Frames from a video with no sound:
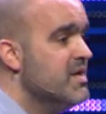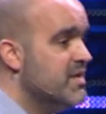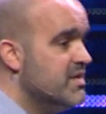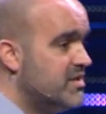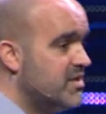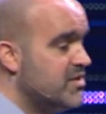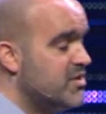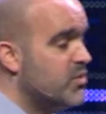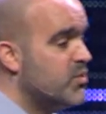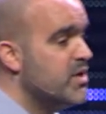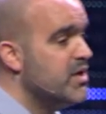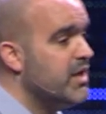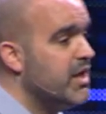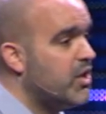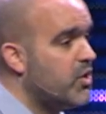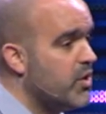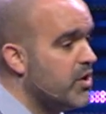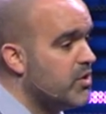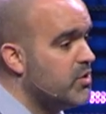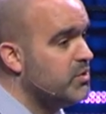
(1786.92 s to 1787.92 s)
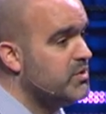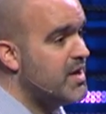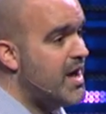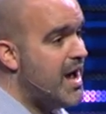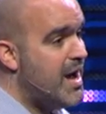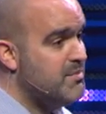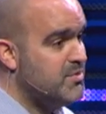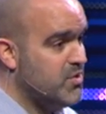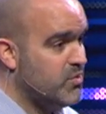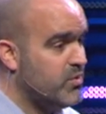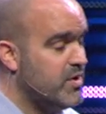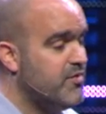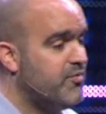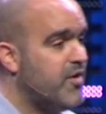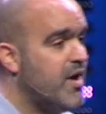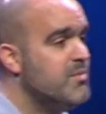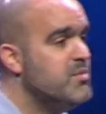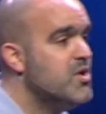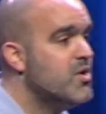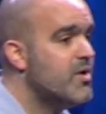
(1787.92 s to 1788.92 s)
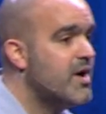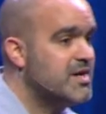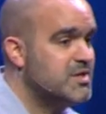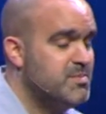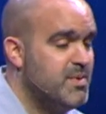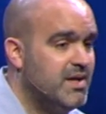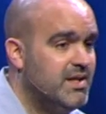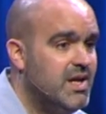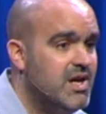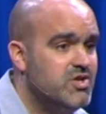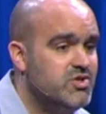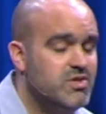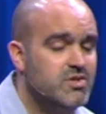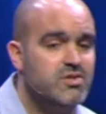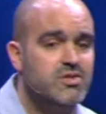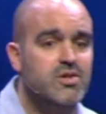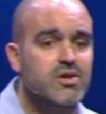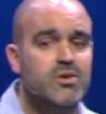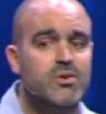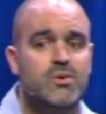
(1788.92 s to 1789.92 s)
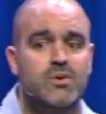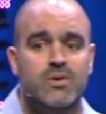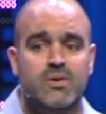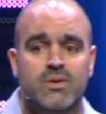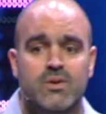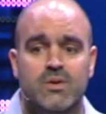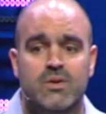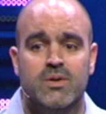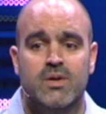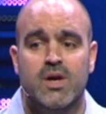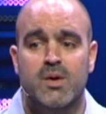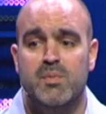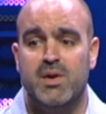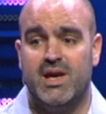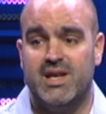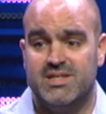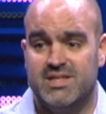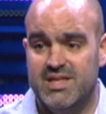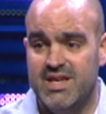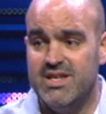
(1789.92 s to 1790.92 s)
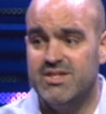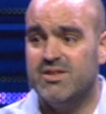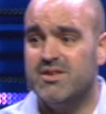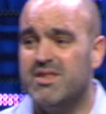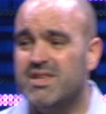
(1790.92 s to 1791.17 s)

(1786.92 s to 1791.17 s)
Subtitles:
this is a really critical time to reframe your expectations too. Because these are